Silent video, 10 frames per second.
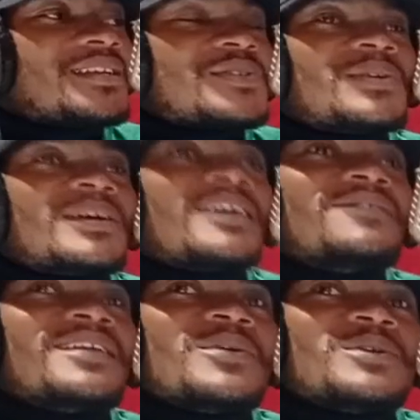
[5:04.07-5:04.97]
song,
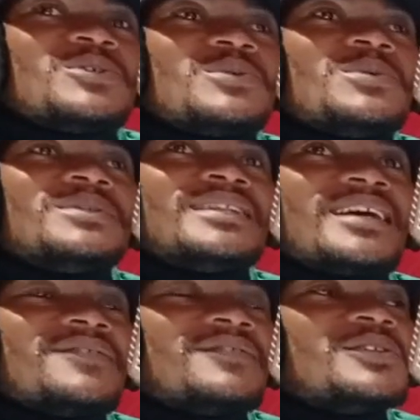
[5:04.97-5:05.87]
after which we'll
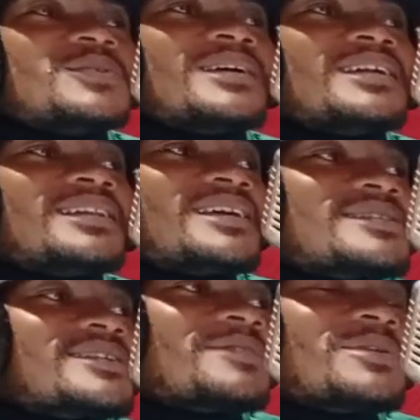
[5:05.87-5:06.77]
dive into our last
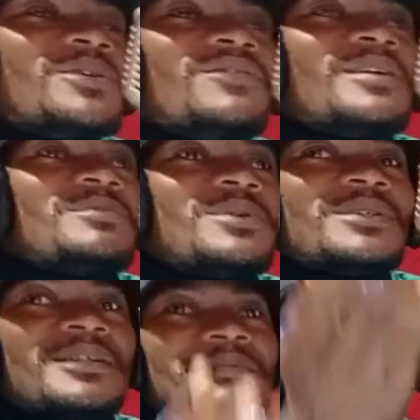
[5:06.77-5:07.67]
segment of our
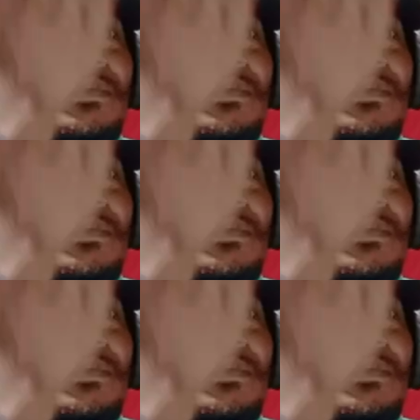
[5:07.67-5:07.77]
program.